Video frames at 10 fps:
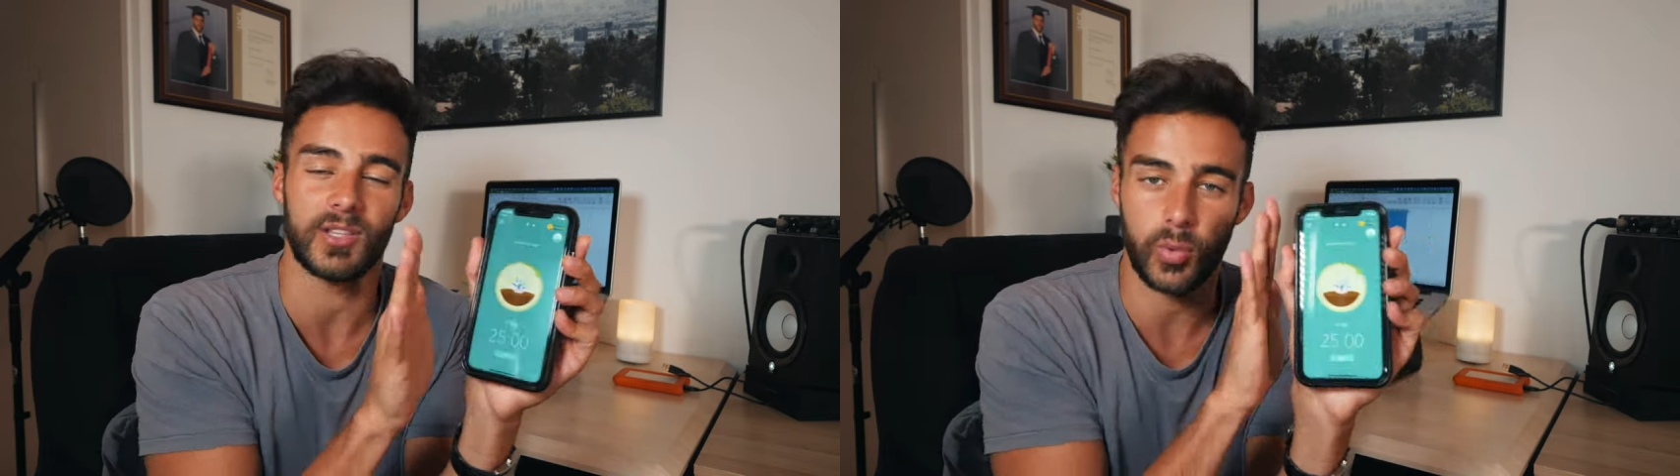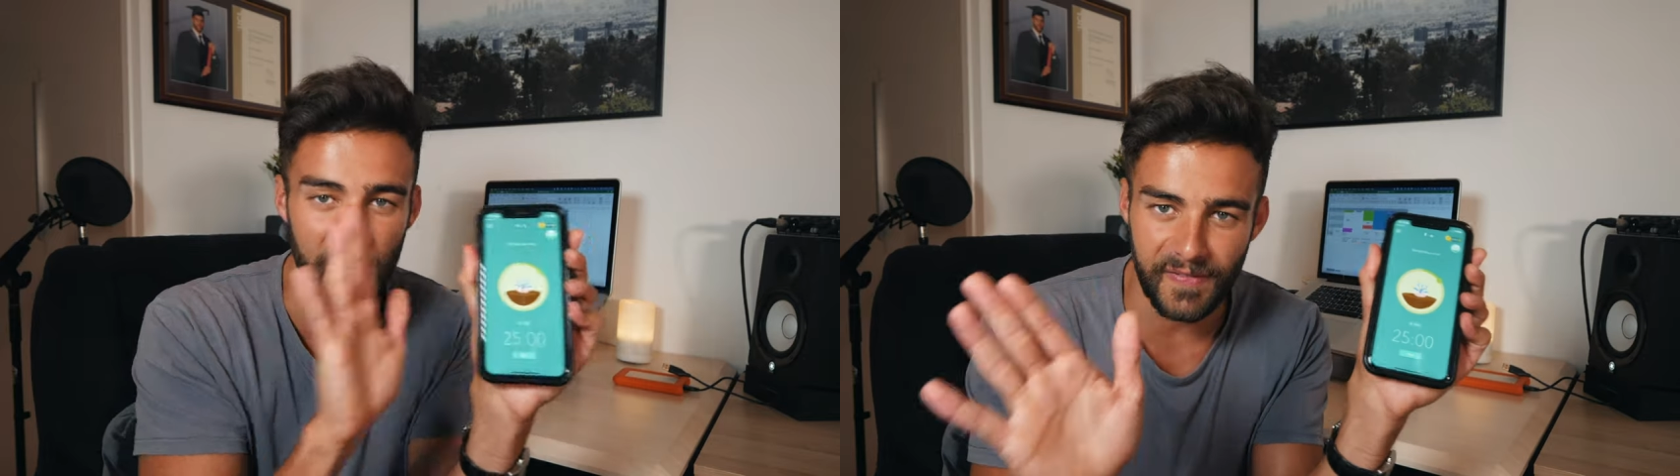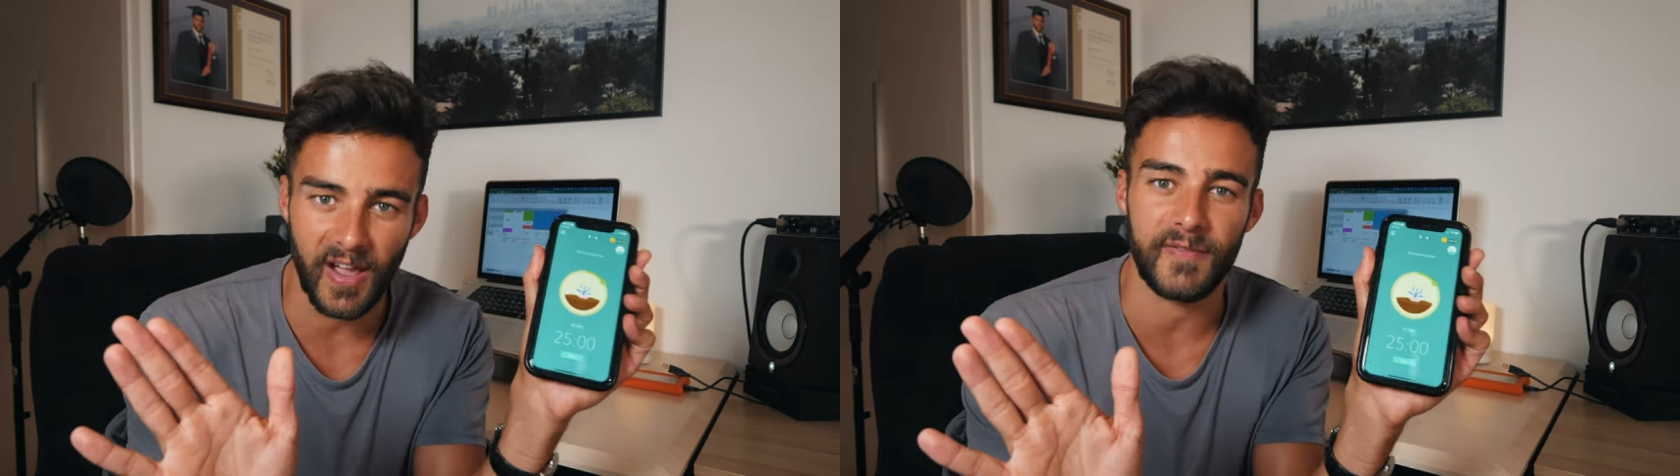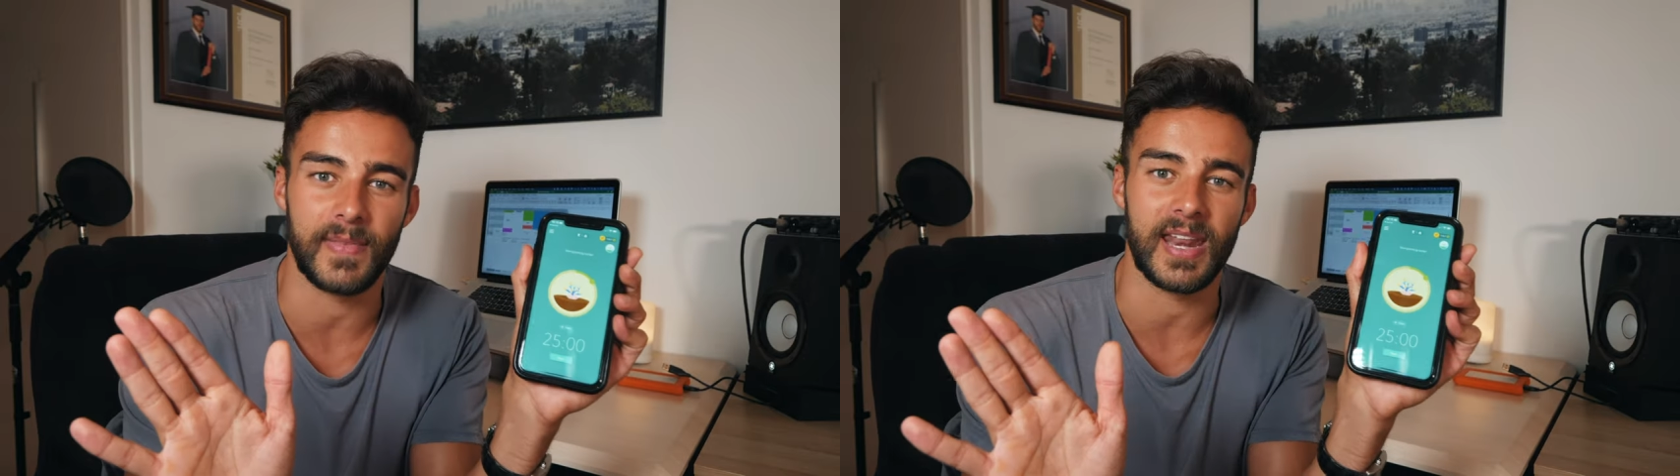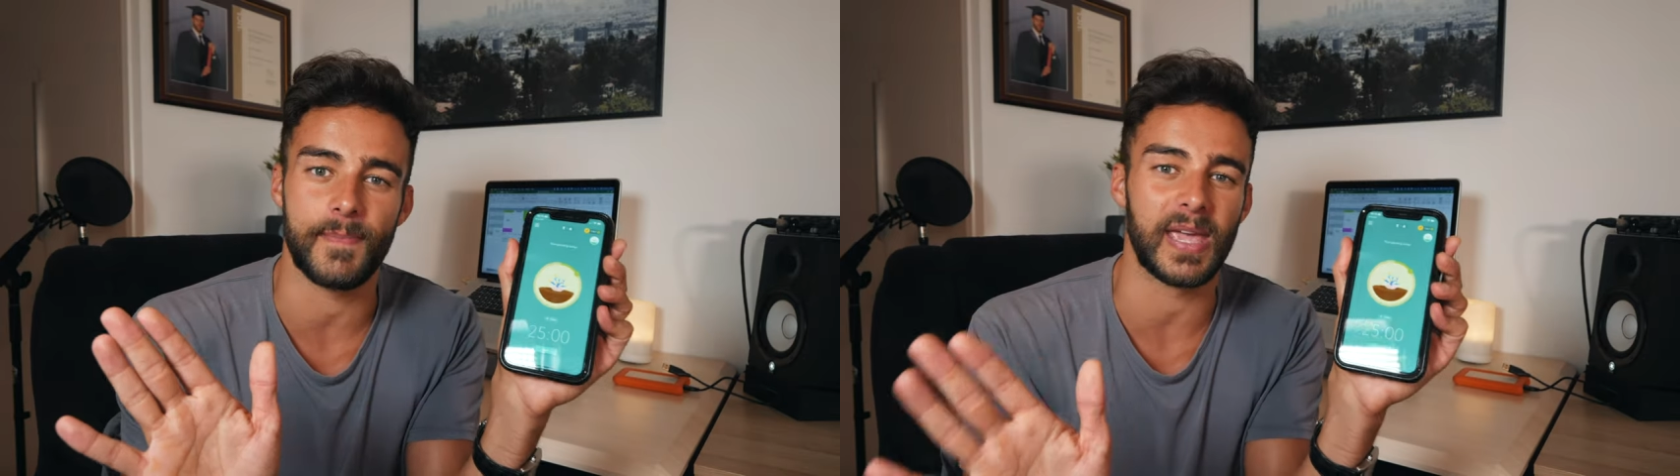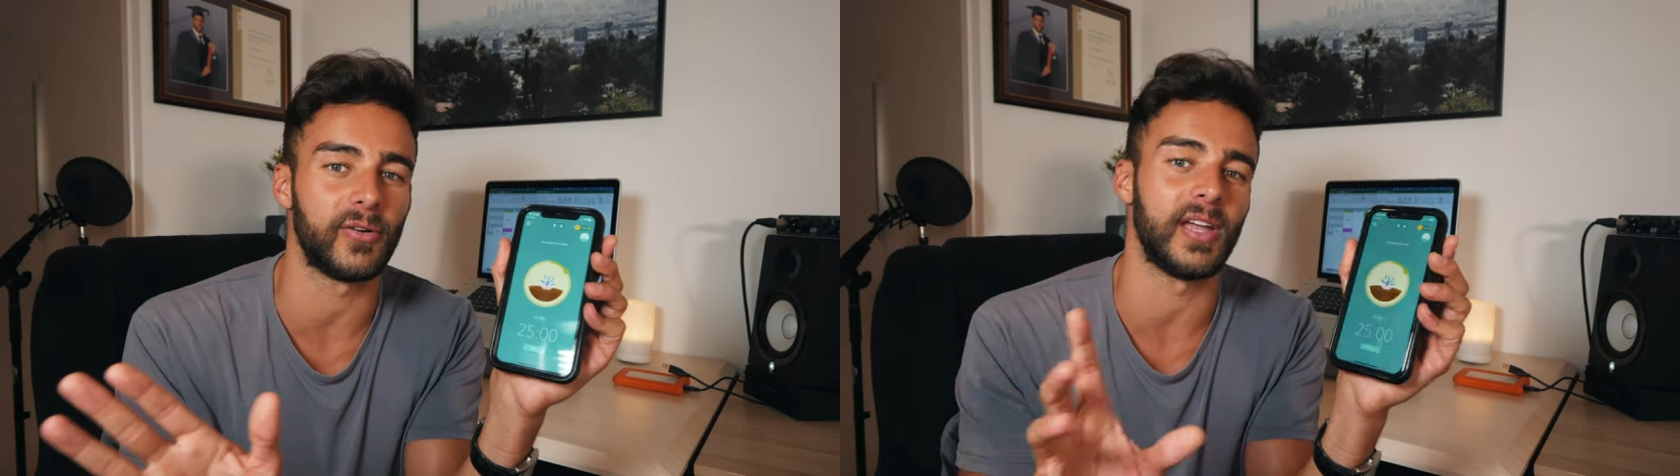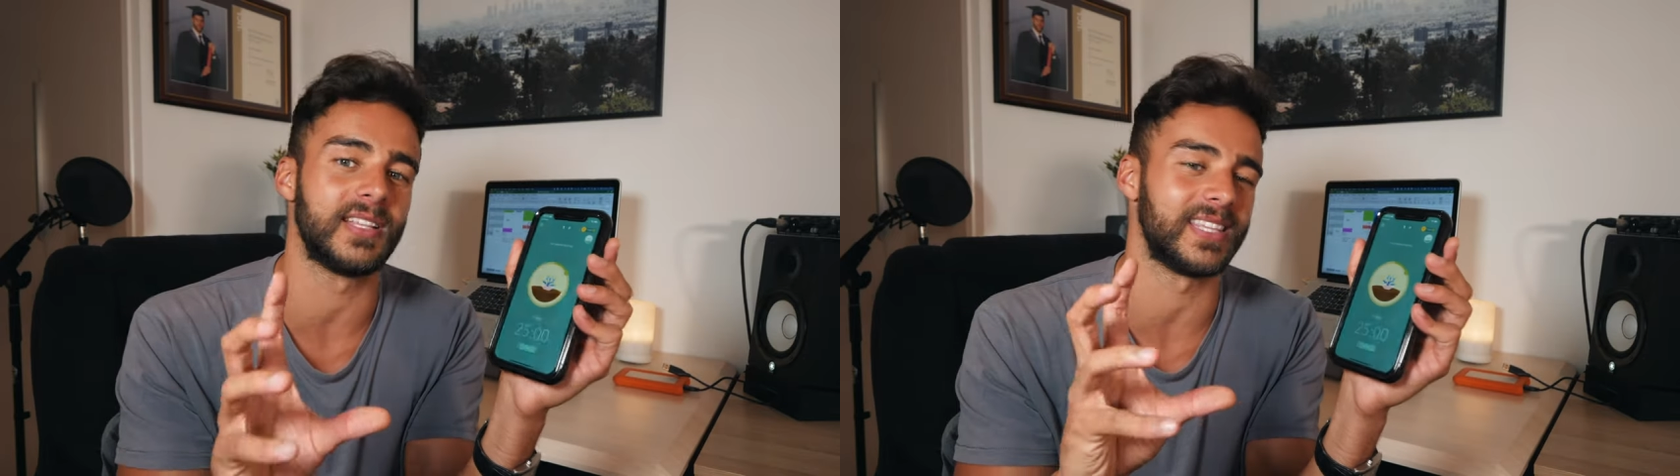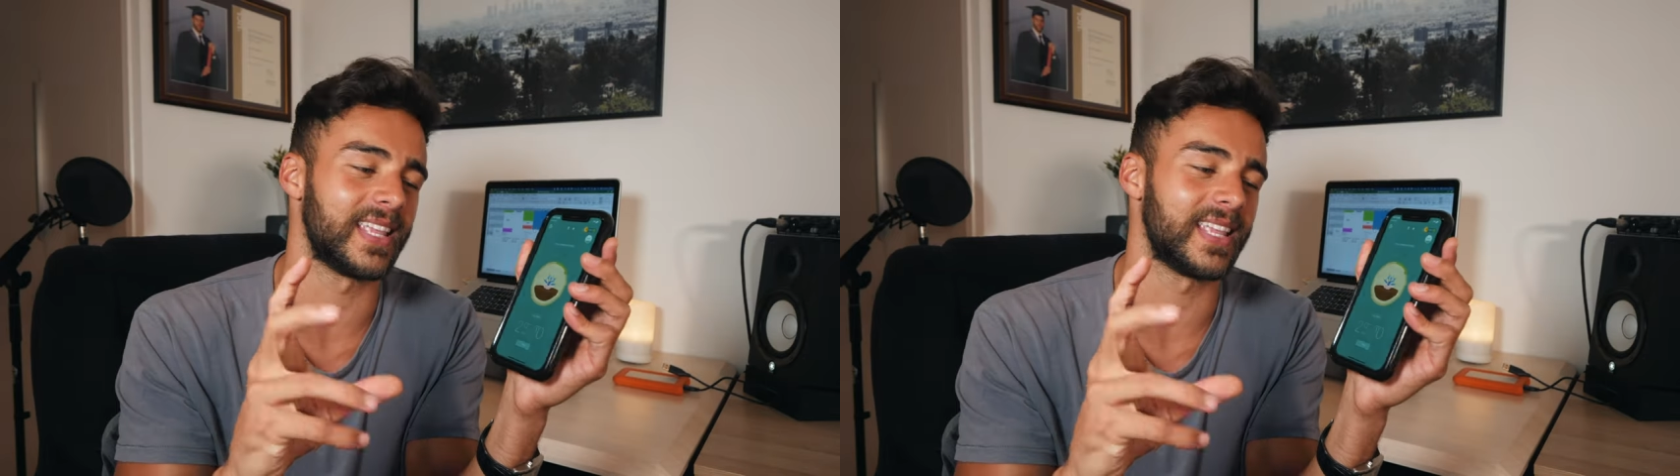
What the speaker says: 25-minute periods and